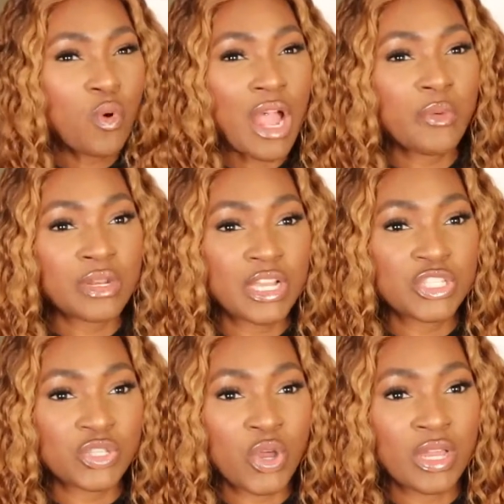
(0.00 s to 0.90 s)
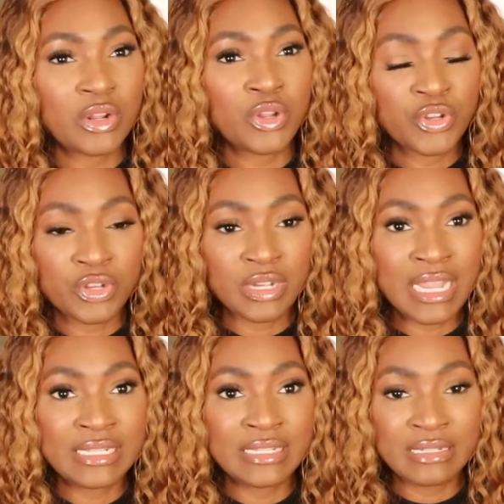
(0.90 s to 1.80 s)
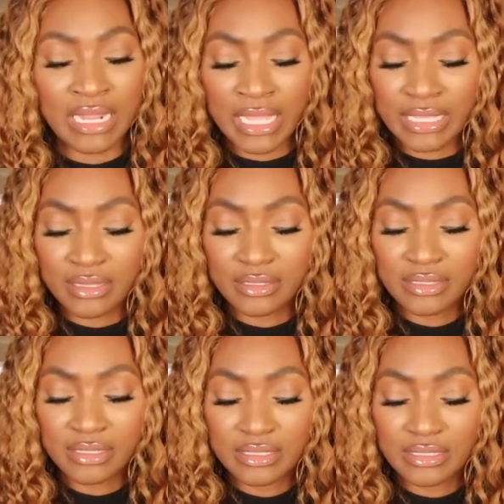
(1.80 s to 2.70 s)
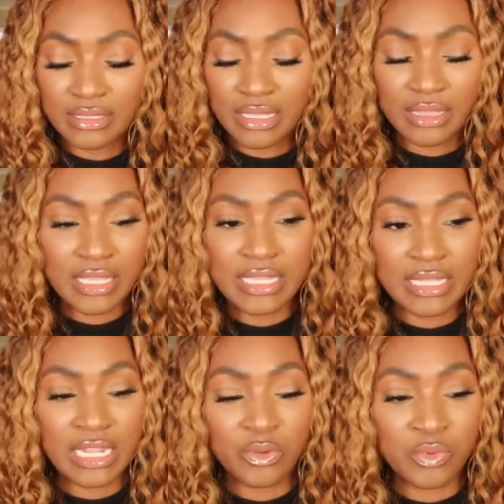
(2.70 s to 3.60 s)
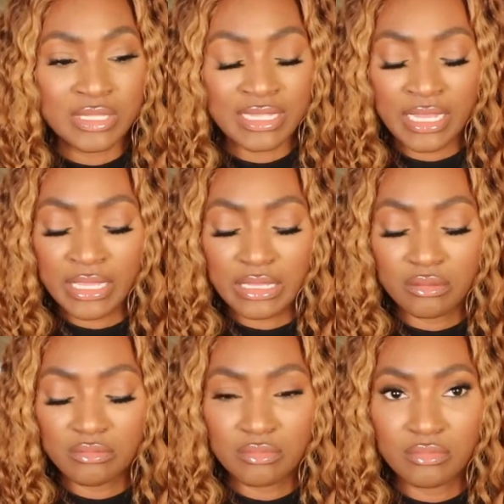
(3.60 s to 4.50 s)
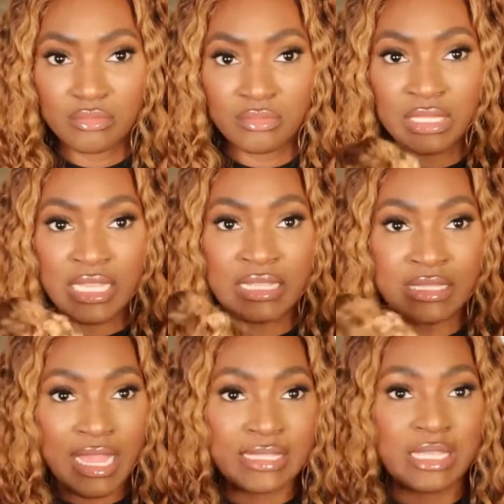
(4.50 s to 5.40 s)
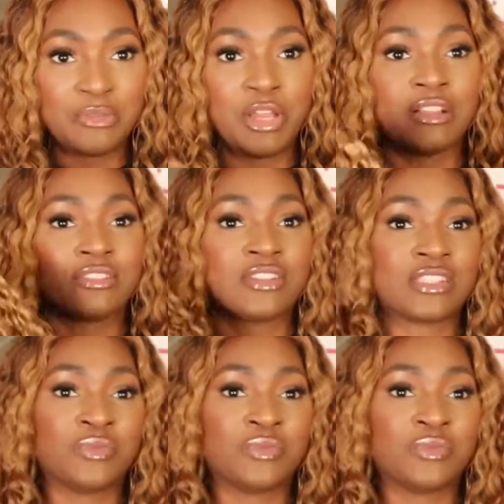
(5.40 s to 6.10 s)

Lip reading: why when I saw it on her, I didn't like think that it was like the exact same color as the